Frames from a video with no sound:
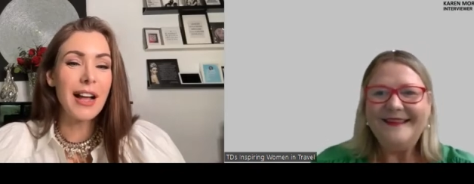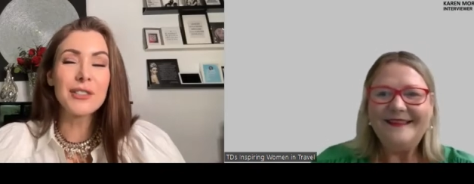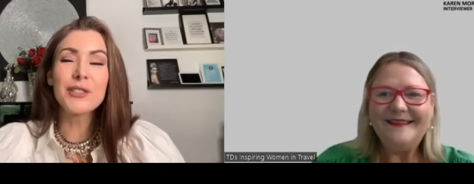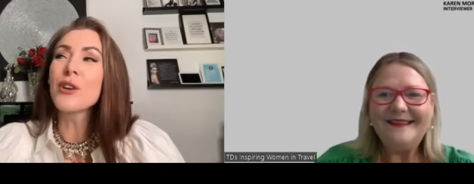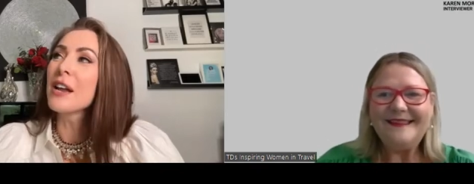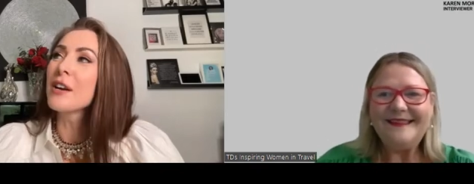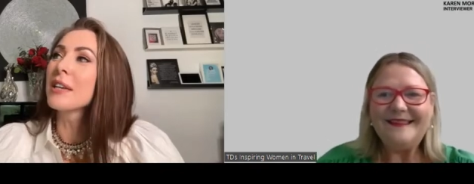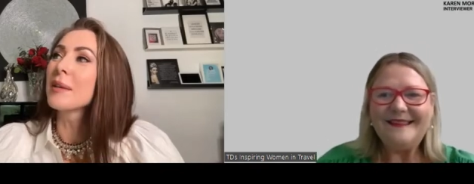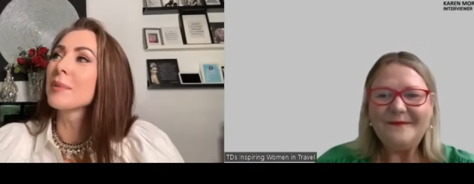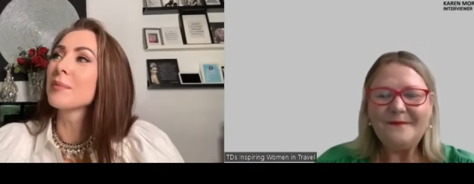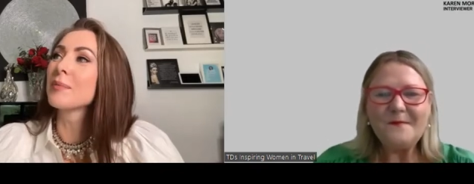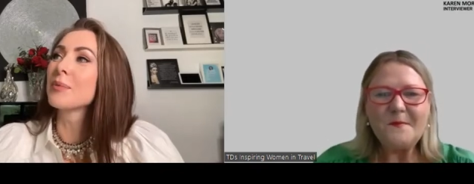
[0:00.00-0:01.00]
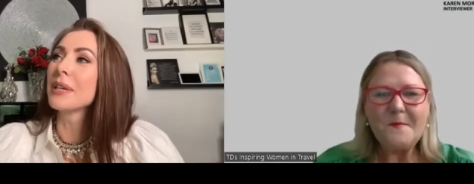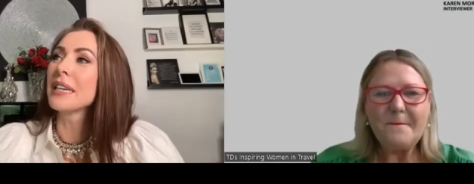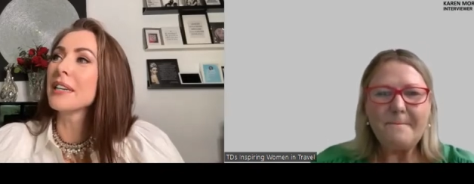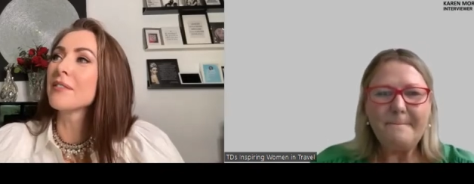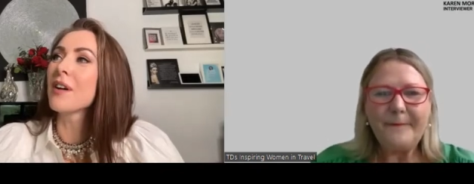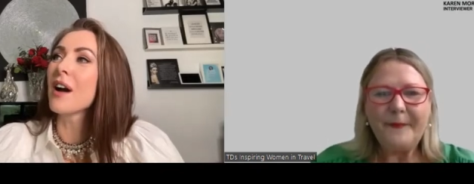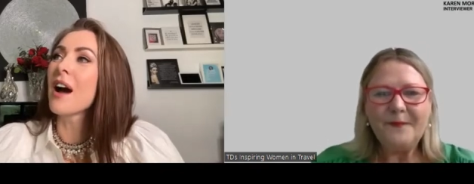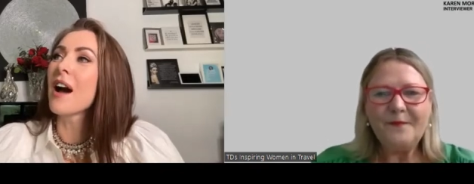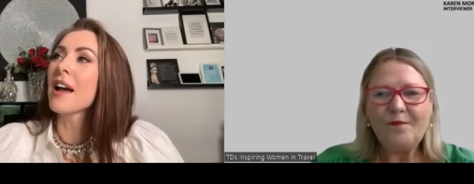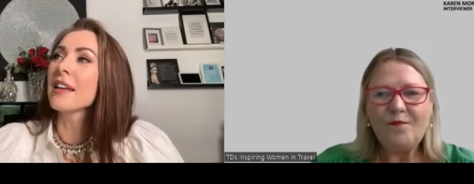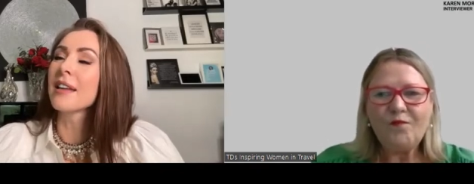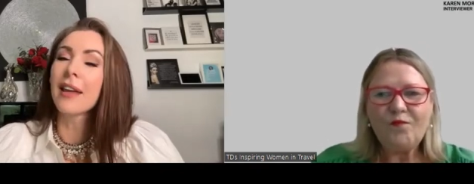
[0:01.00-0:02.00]
Speaker 1: I'll try to keep it brief.
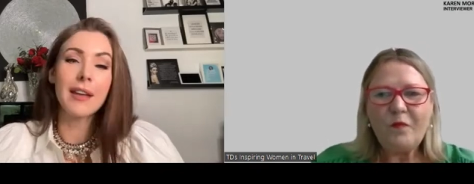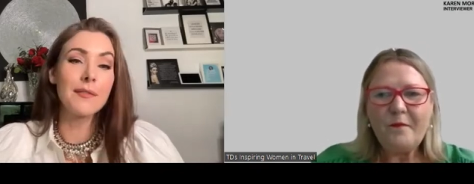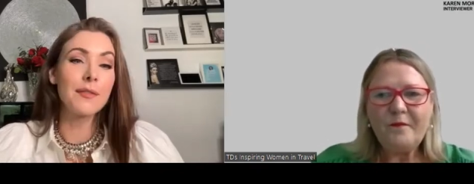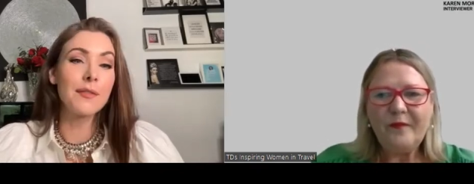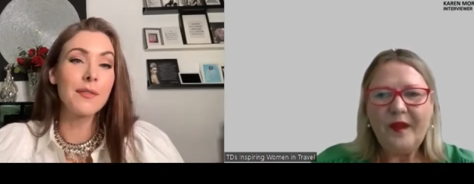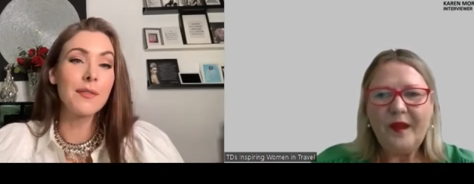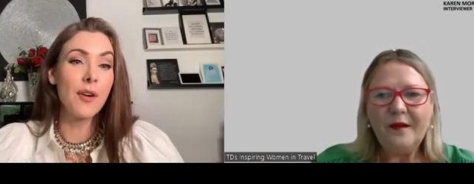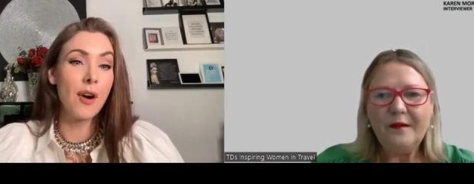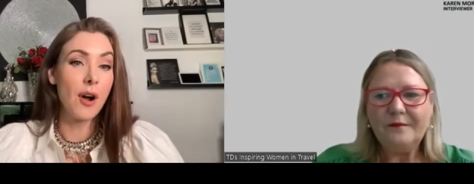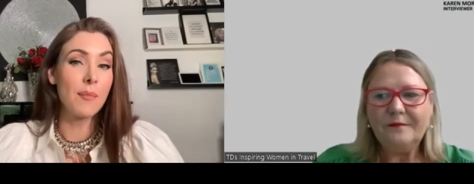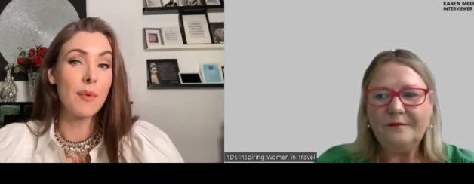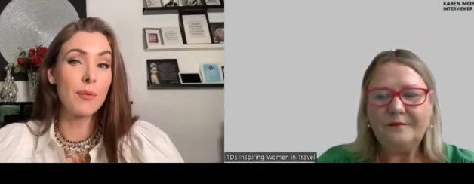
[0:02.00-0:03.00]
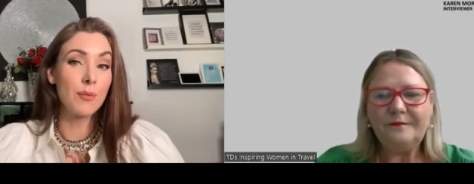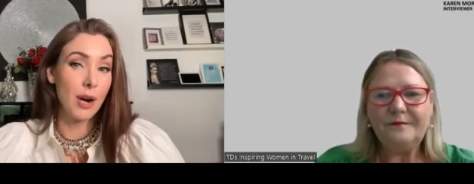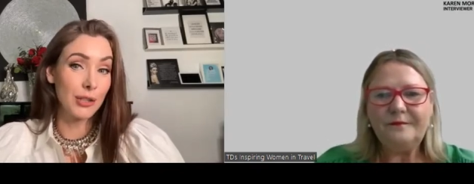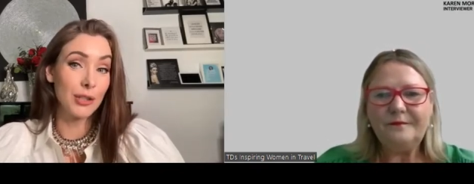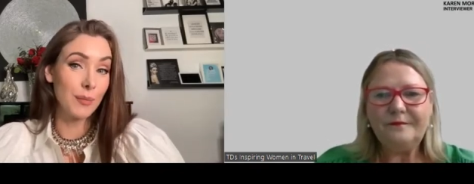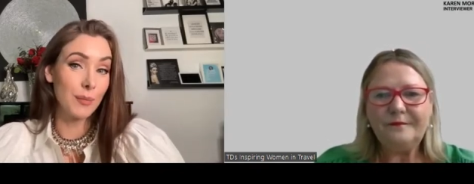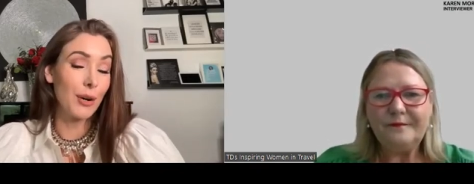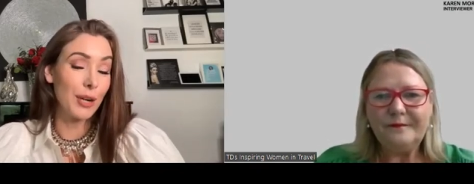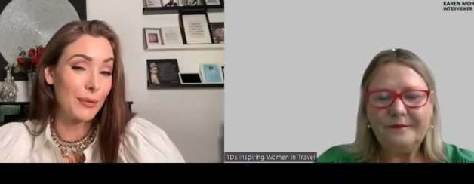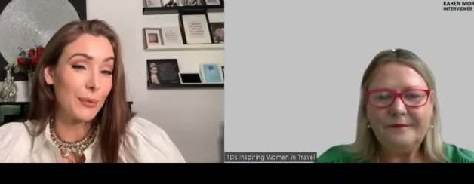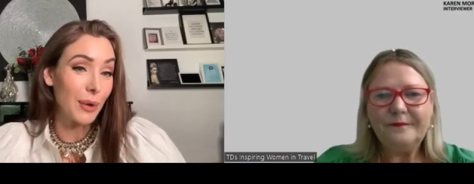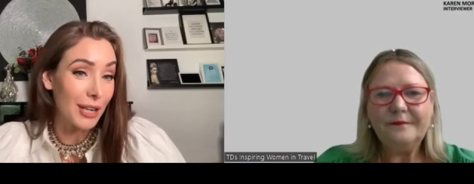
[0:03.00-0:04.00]
I came from Russia, born
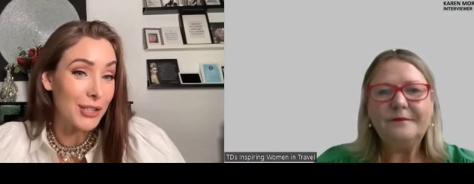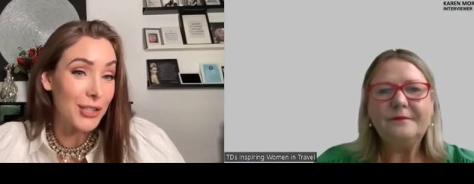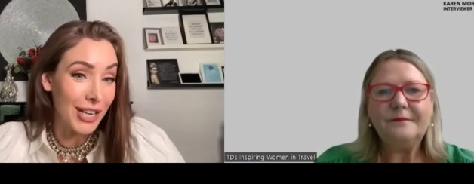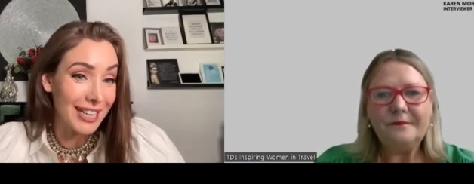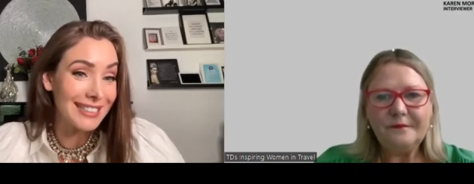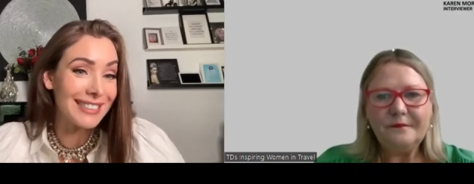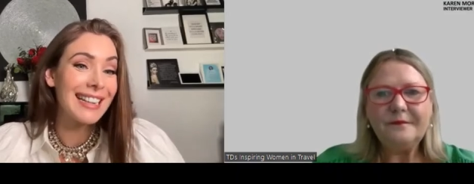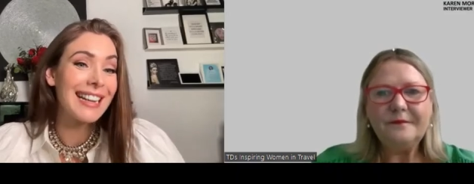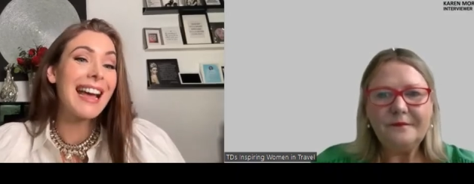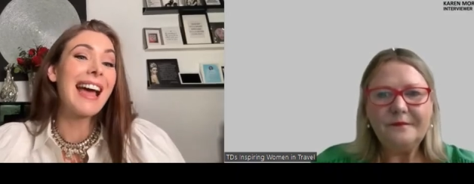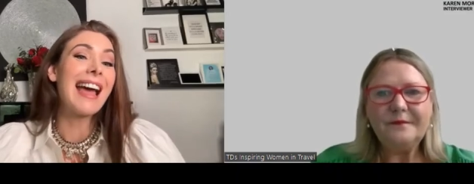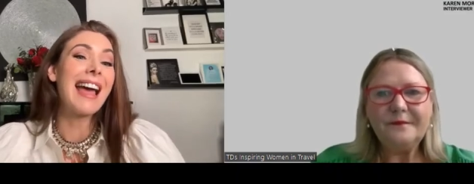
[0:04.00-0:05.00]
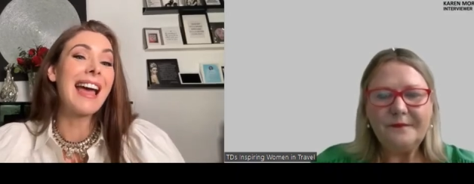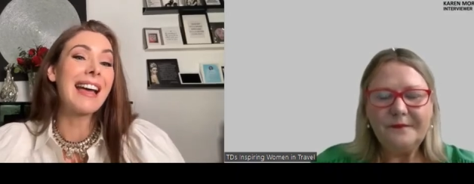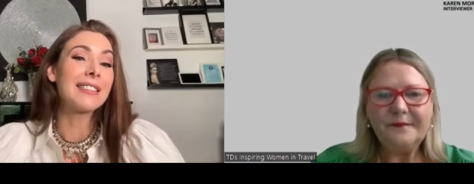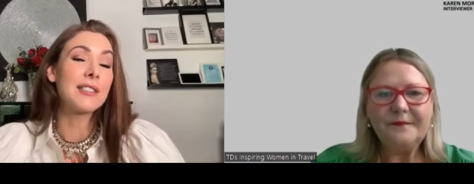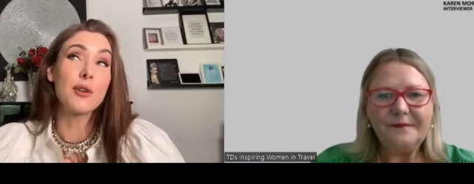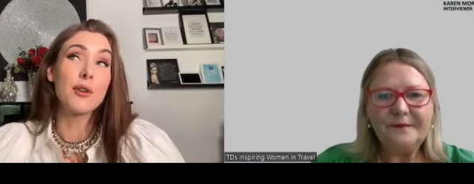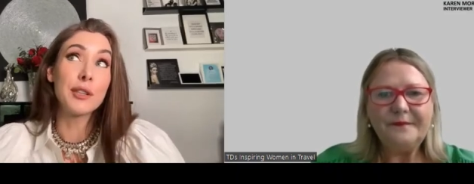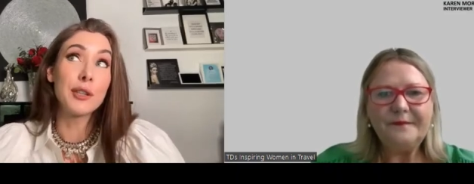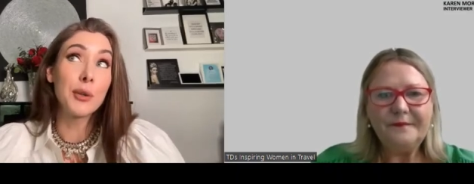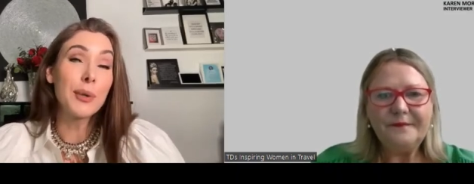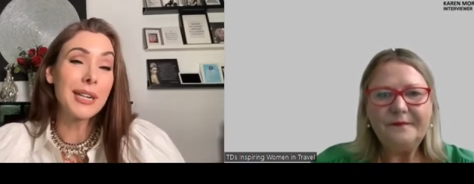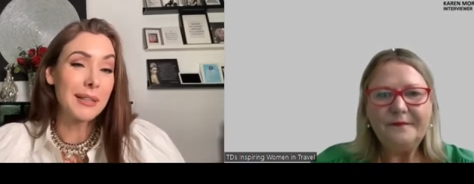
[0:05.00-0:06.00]
in Russia and Soviet
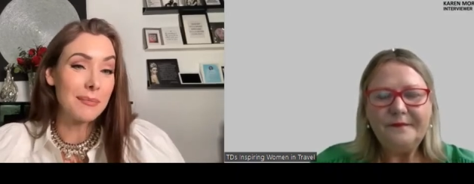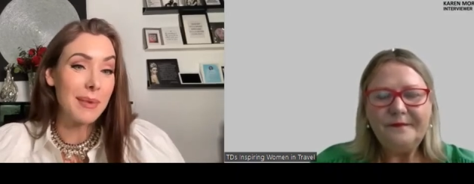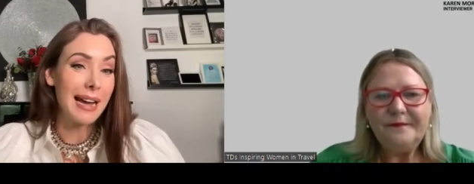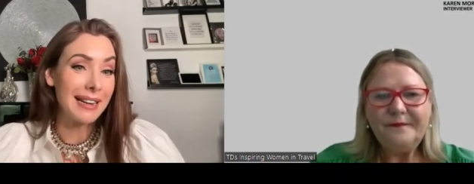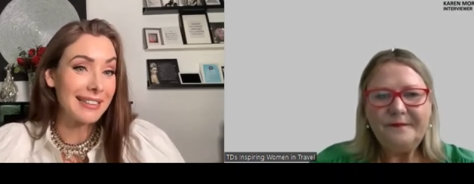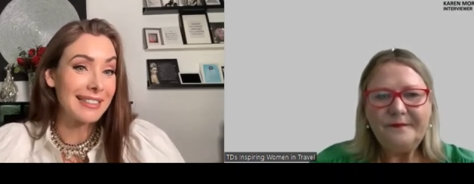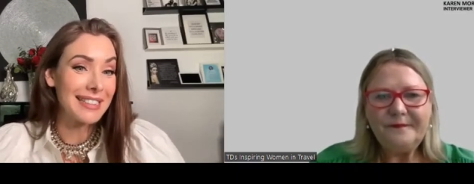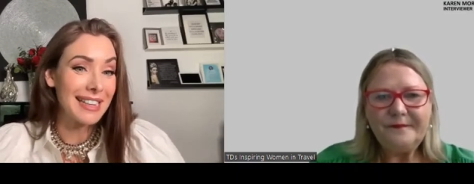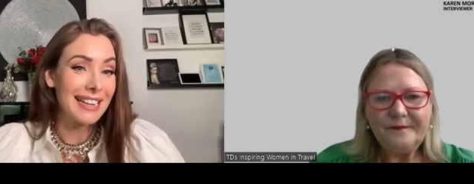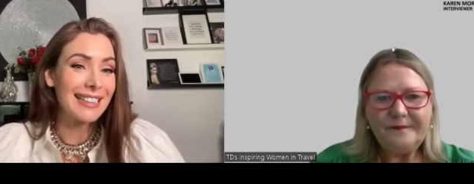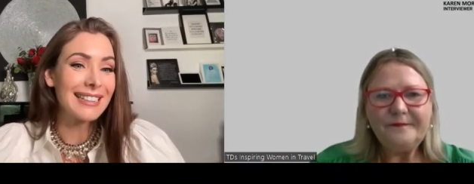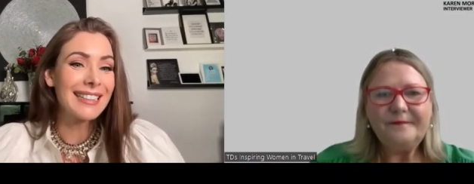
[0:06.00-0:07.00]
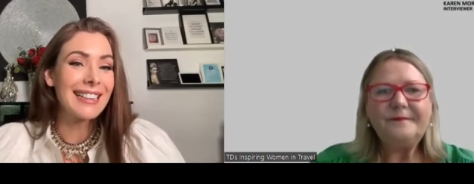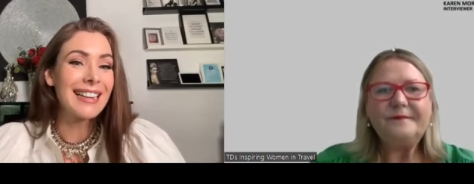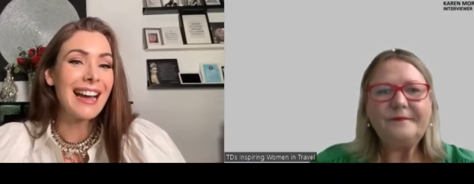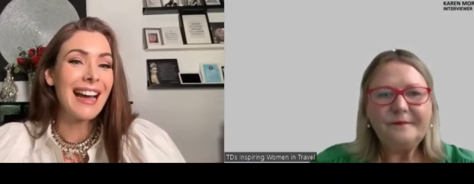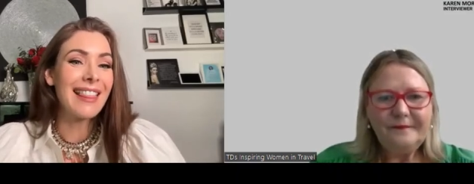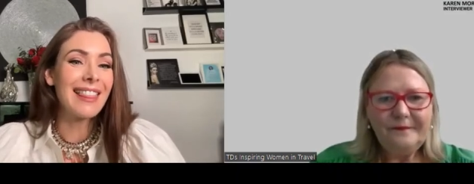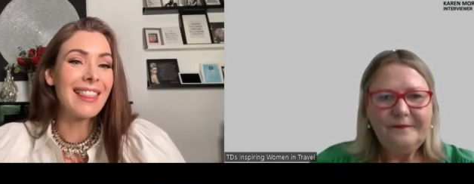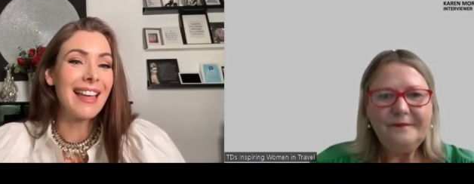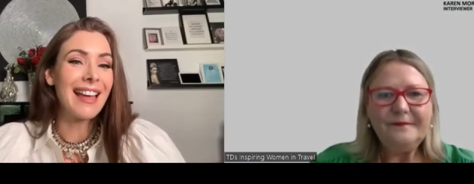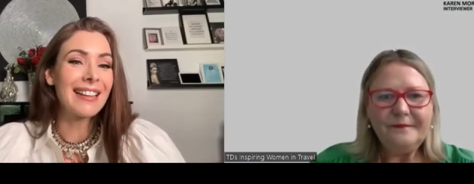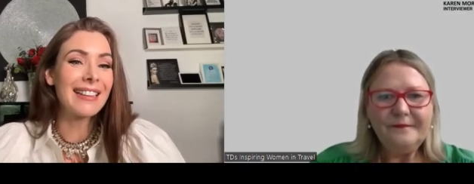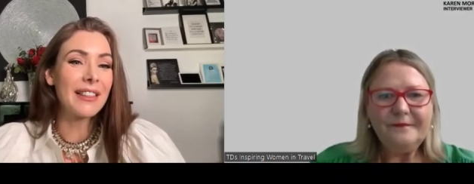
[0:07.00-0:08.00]
Union back in the day. And
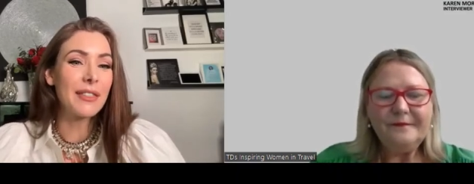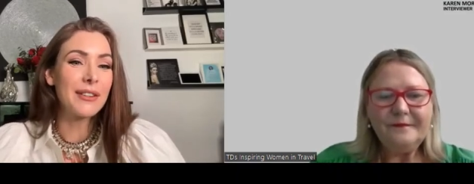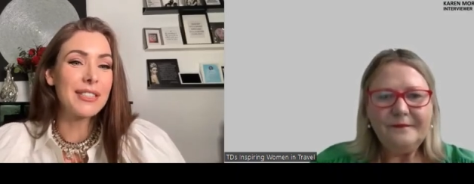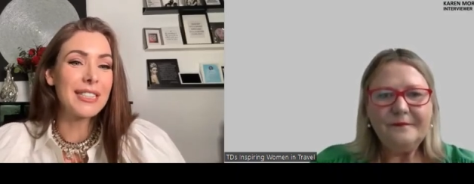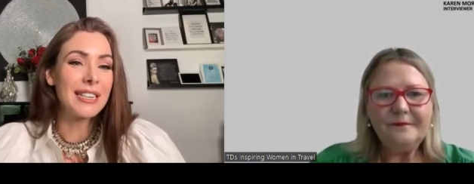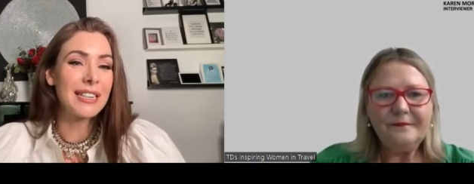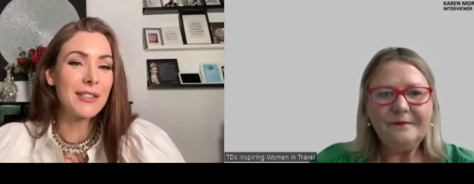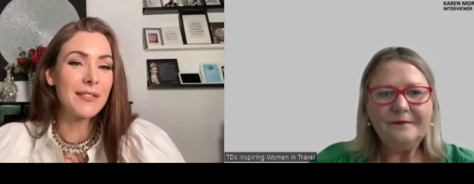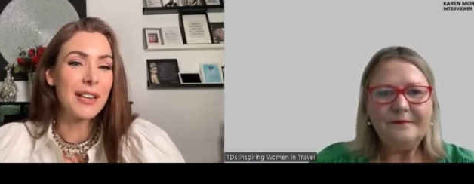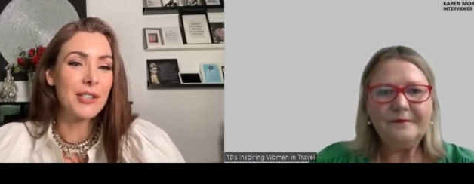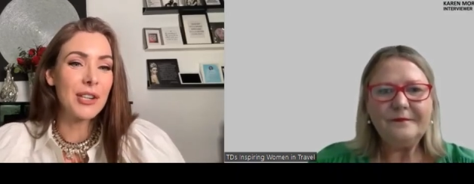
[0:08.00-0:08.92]
then at 13 years of age,